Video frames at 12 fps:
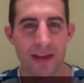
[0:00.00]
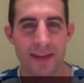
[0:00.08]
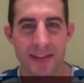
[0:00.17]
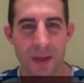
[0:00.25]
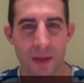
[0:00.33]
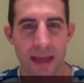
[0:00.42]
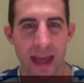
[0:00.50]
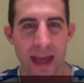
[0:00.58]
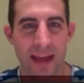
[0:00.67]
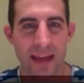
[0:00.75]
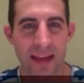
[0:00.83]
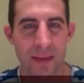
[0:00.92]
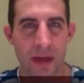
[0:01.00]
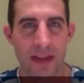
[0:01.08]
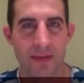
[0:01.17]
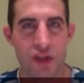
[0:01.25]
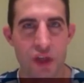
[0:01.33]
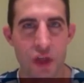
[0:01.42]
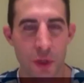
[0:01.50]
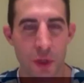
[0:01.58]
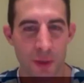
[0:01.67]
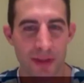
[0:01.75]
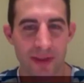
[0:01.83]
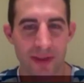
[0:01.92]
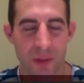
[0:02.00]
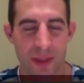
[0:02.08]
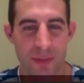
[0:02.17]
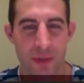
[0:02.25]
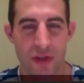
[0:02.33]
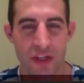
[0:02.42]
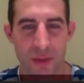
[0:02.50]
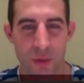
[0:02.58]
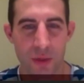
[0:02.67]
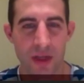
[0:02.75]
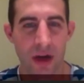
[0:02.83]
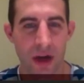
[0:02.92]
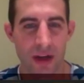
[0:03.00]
So Katie, the month of June, was pushing really hard.